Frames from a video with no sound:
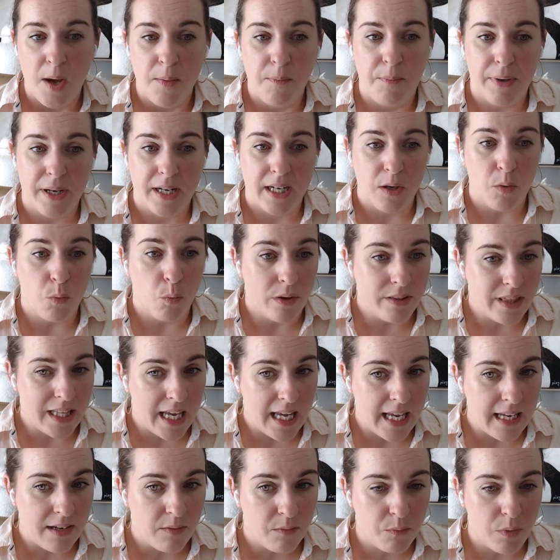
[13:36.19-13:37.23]
But what
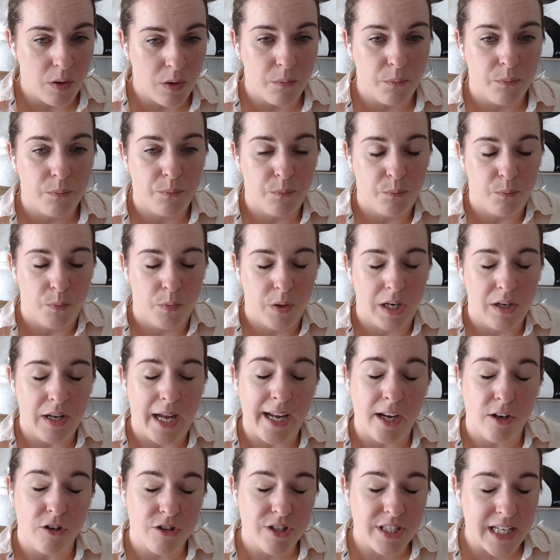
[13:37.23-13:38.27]
I
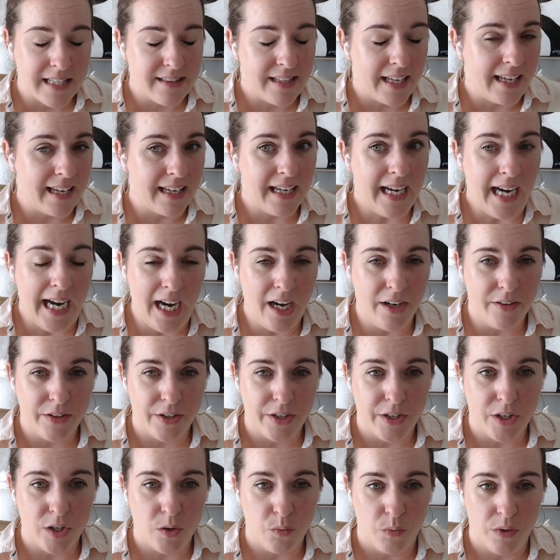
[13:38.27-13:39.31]
understand they
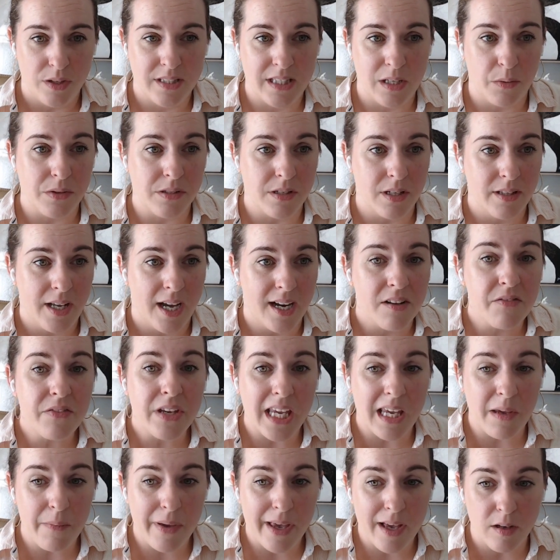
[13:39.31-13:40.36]
encountered was there was a lot of
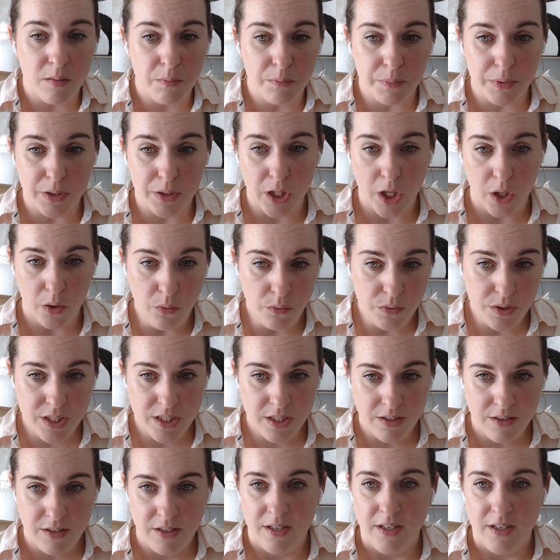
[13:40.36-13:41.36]
email bloat